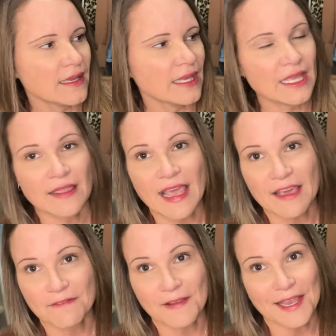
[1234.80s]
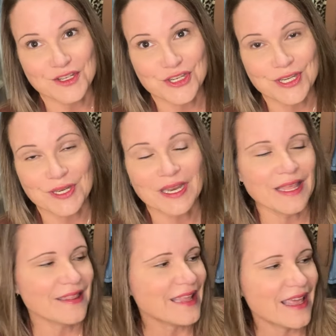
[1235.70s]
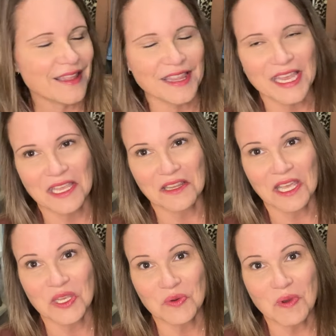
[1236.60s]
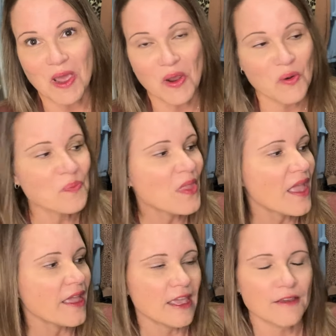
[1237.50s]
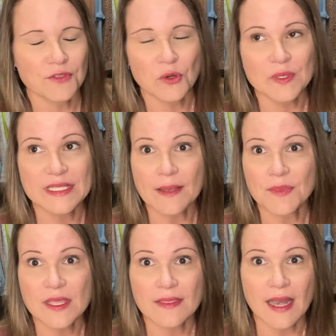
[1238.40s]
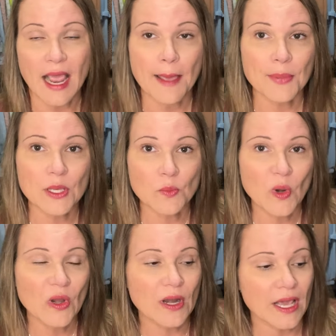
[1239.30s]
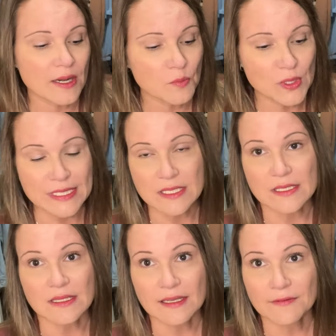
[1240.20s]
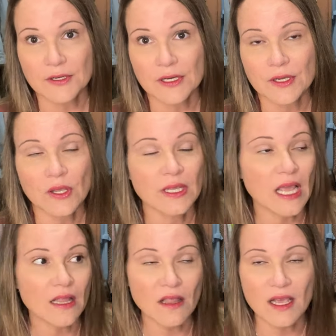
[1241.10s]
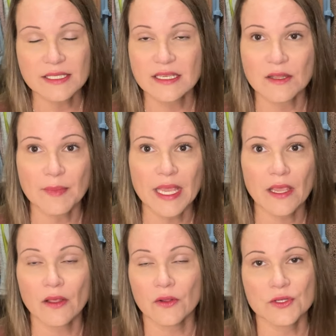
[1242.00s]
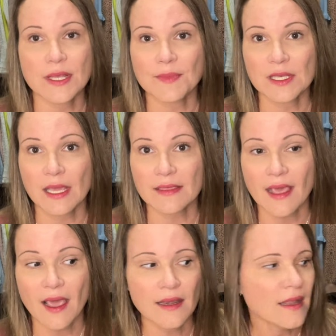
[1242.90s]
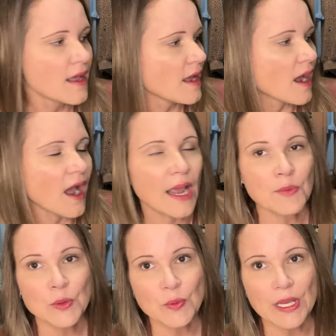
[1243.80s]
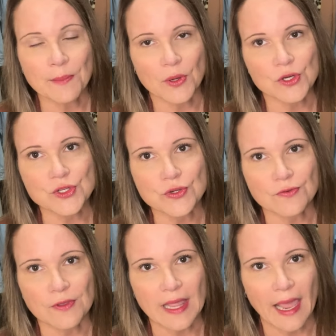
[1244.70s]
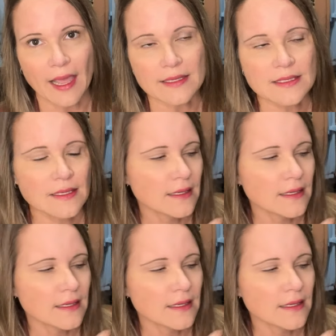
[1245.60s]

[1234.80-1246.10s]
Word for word: in that fashion, then they can let you know. If there was something that happened where an item wasn't delivered, got lost in the mail or something like that, I would reimburse you for that.